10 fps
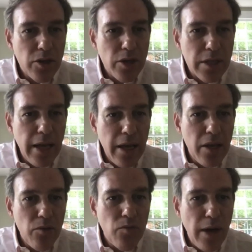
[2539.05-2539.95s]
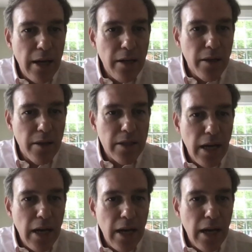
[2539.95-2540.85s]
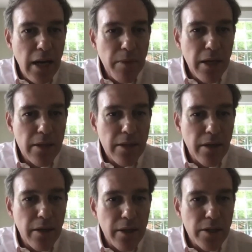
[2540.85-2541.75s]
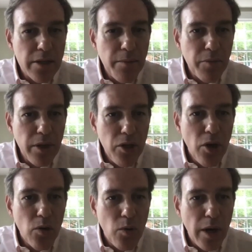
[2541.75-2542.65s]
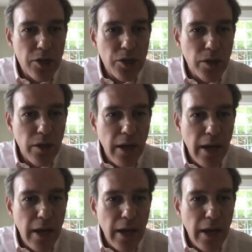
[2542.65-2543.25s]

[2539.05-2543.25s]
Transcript: to say that you read it in the Times means there is simply no question